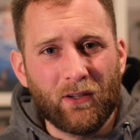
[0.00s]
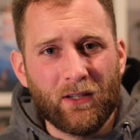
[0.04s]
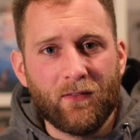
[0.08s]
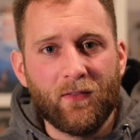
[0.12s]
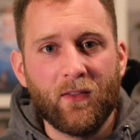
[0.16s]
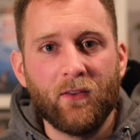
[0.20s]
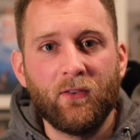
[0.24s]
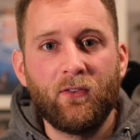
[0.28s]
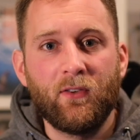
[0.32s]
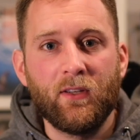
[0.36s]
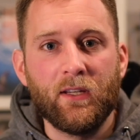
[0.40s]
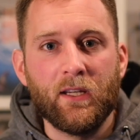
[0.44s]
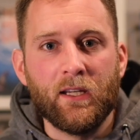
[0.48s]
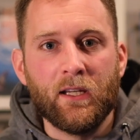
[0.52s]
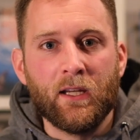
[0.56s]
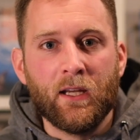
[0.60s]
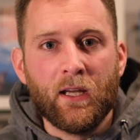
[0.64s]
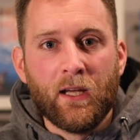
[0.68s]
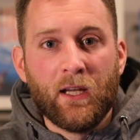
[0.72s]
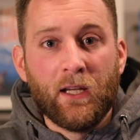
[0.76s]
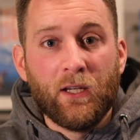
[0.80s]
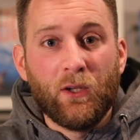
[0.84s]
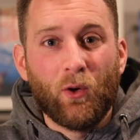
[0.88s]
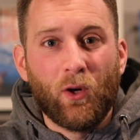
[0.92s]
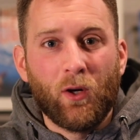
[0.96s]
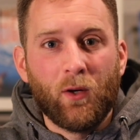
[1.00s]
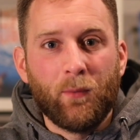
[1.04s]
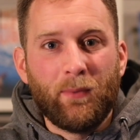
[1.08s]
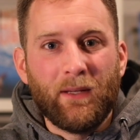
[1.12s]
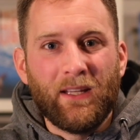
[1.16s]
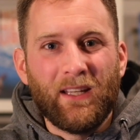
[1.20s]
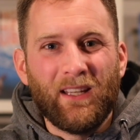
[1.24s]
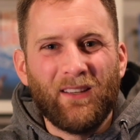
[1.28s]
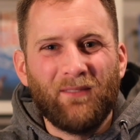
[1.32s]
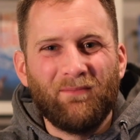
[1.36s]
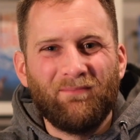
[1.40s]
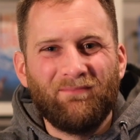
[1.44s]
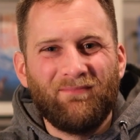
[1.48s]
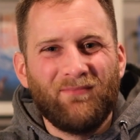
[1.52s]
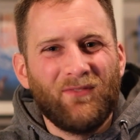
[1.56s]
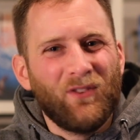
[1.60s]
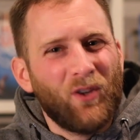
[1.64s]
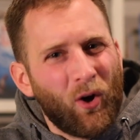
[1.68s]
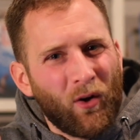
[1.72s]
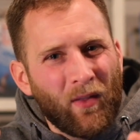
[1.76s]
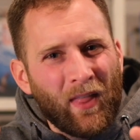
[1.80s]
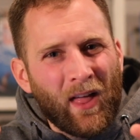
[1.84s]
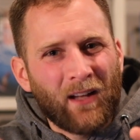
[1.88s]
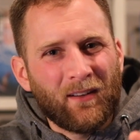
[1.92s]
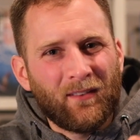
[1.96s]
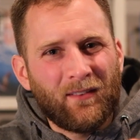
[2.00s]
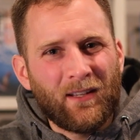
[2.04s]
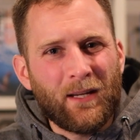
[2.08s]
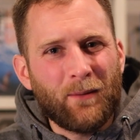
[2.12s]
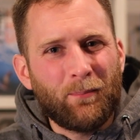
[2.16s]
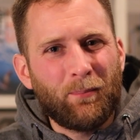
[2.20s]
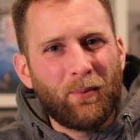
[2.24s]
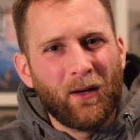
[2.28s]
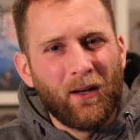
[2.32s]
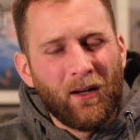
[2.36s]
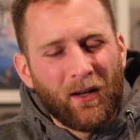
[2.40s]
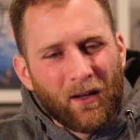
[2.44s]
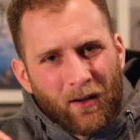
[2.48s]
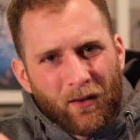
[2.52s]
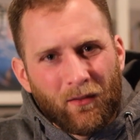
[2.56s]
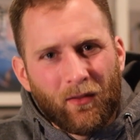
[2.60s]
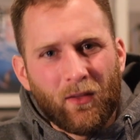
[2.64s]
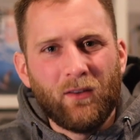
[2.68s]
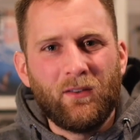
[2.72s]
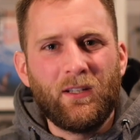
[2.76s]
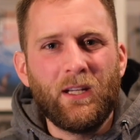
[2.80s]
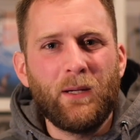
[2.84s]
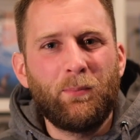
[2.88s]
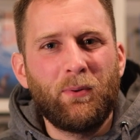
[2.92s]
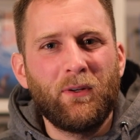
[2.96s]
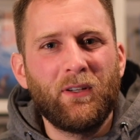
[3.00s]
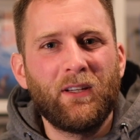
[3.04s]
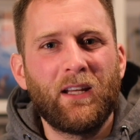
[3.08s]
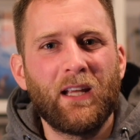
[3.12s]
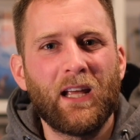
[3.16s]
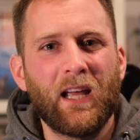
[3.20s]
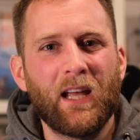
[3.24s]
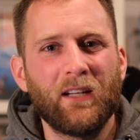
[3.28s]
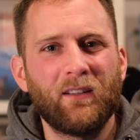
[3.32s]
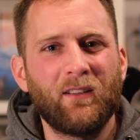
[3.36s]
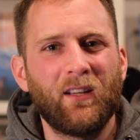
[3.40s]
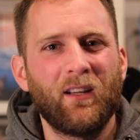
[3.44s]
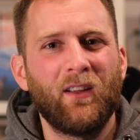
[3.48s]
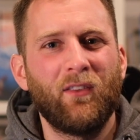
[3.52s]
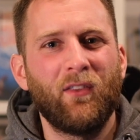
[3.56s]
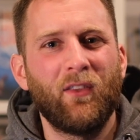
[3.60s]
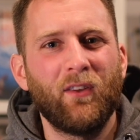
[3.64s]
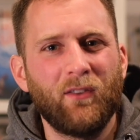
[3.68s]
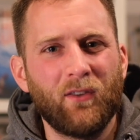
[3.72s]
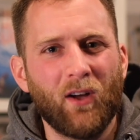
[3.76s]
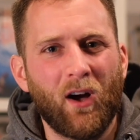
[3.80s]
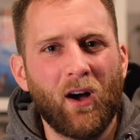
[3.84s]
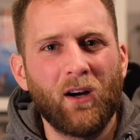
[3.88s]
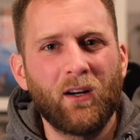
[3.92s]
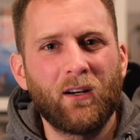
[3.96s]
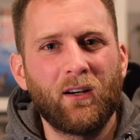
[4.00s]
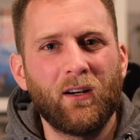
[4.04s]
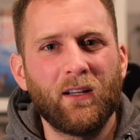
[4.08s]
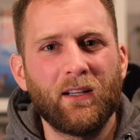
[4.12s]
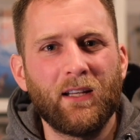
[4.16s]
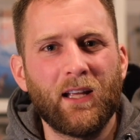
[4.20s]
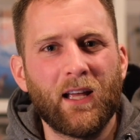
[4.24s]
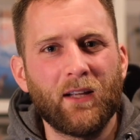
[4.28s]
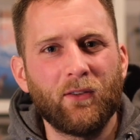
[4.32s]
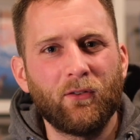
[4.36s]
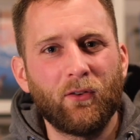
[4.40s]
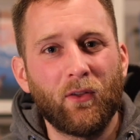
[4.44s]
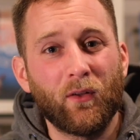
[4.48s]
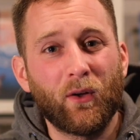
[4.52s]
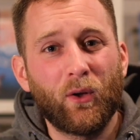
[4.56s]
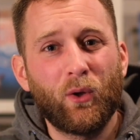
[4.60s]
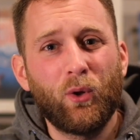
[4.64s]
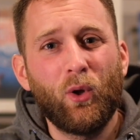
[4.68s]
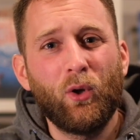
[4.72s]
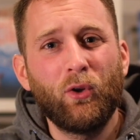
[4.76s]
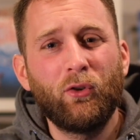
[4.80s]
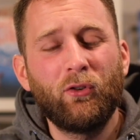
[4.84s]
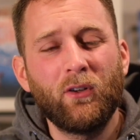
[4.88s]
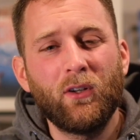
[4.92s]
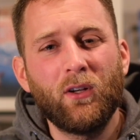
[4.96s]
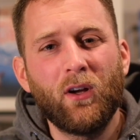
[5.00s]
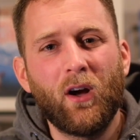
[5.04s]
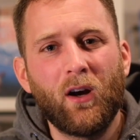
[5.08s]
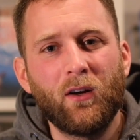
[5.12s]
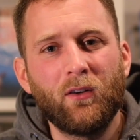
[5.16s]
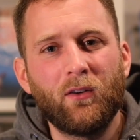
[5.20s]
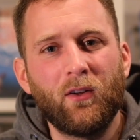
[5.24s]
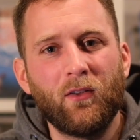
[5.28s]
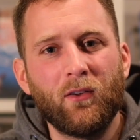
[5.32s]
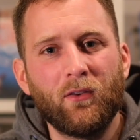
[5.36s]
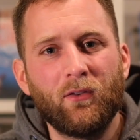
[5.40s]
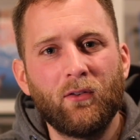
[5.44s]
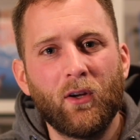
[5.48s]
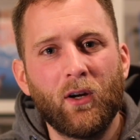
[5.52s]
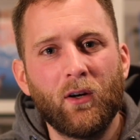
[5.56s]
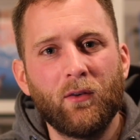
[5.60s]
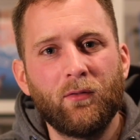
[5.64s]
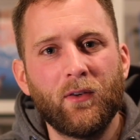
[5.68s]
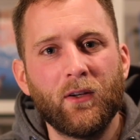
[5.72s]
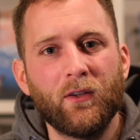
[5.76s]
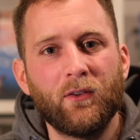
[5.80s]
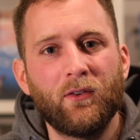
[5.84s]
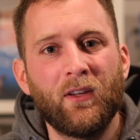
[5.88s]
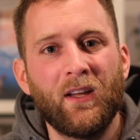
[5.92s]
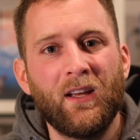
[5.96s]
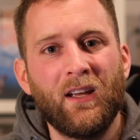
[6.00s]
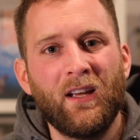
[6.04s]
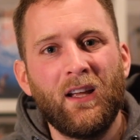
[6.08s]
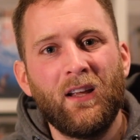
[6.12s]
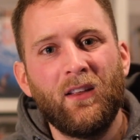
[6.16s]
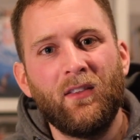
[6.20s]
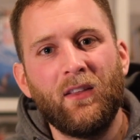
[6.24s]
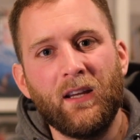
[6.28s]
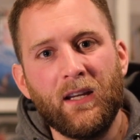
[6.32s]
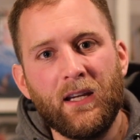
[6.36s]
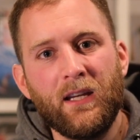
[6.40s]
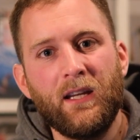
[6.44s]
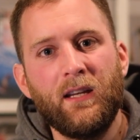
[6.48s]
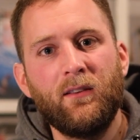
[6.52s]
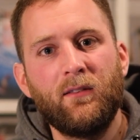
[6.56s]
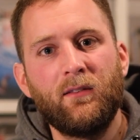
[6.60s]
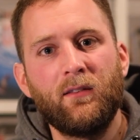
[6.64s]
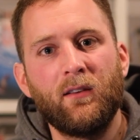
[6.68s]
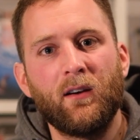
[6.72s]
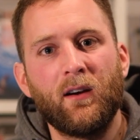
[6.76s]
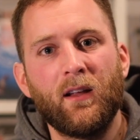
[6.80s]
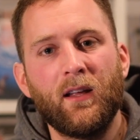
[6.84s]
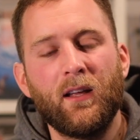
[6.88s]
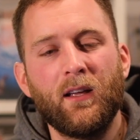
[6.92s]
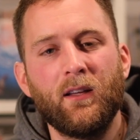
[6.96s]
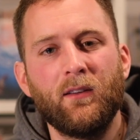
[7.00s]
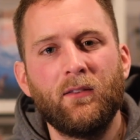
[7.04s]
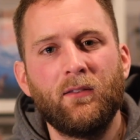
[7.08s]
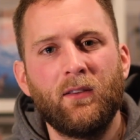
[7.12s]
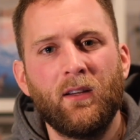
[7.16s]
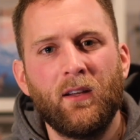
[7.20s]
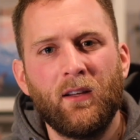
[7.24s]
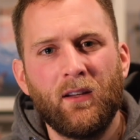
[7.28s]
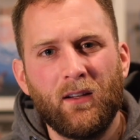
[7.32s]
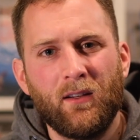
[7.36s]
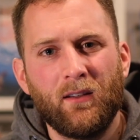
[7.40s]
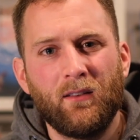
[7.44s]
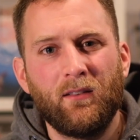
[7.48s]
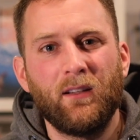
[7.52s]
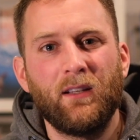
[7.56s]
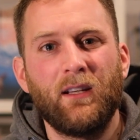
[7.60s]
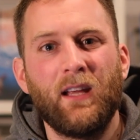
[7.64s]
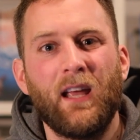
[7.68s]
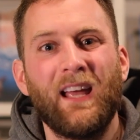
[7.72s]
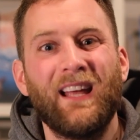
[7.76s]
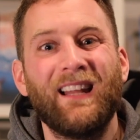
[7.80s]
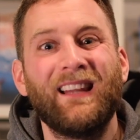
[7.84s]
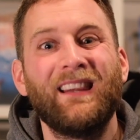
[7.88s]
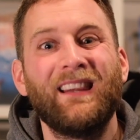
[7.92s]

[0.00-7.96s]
in the sea, you want to be not that deep. The deeper you get, the darker it gets, so the closer you are to the surface, the easier it is to get